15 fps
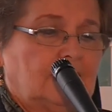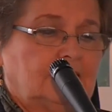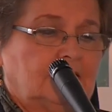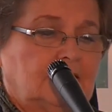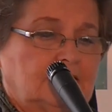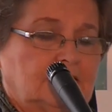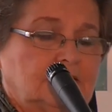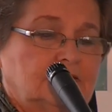
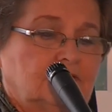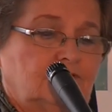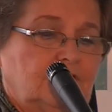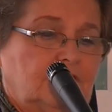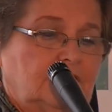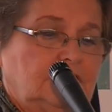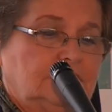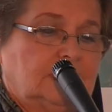and that is a
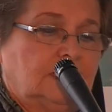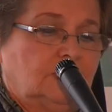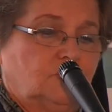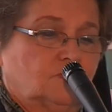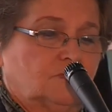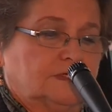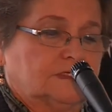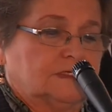very
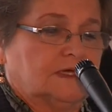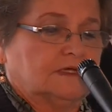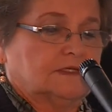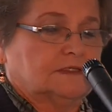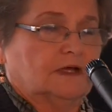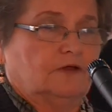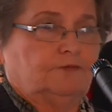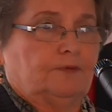dangerous
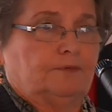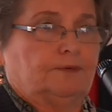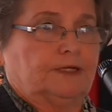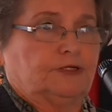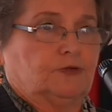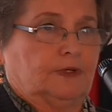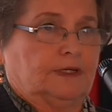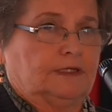
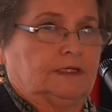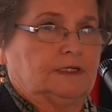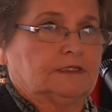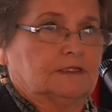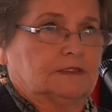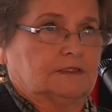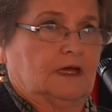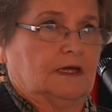
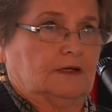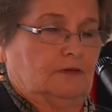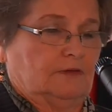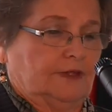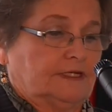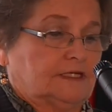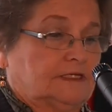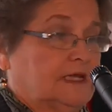self-perpetuating
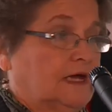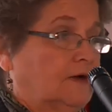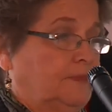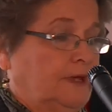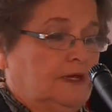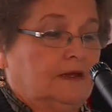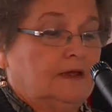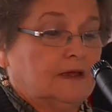cycle that is
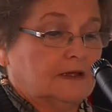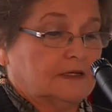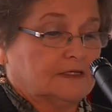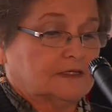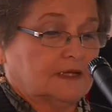now being